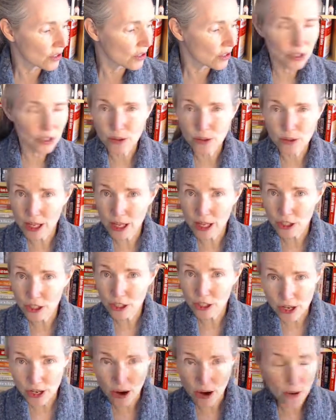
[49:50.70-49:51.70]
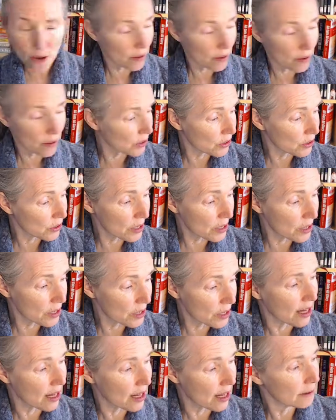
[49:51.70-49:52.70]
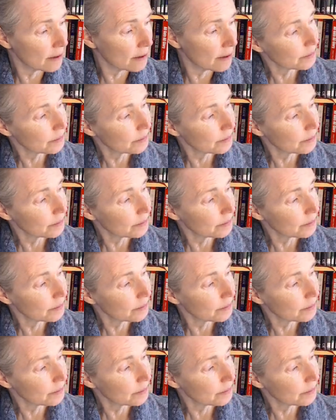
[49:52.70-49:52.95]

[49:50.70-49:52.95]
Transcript: just so that you know. It was created,